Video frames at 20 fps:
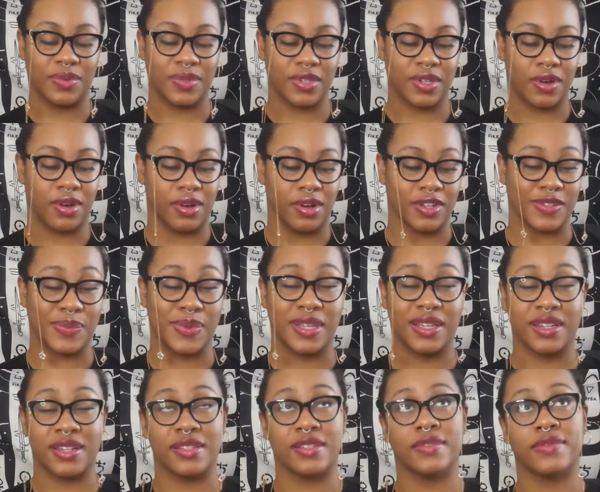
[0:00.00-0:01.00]
was caused
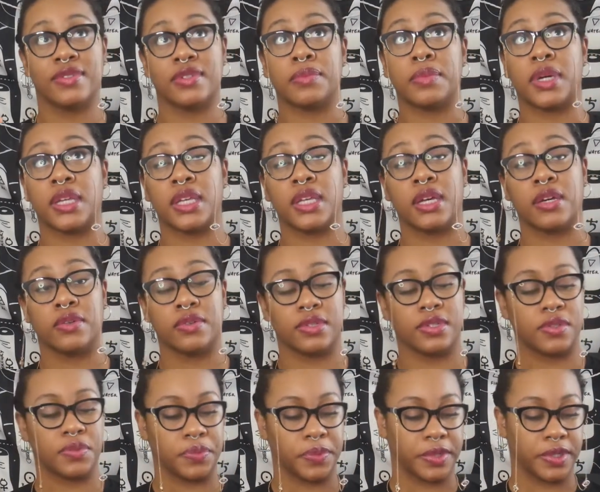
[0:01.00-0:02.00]
because of somebody
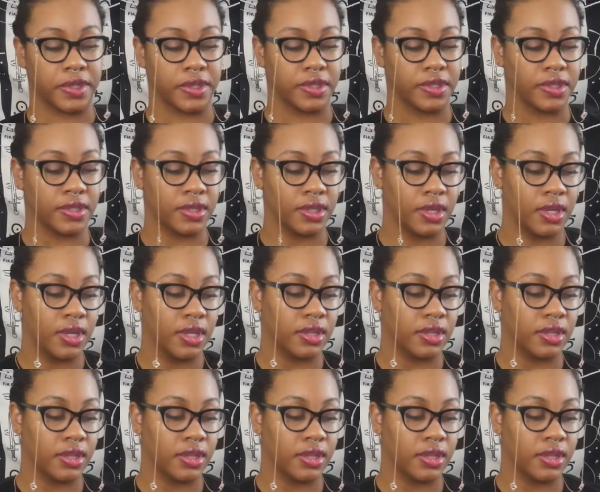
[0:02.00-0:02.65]
else's words.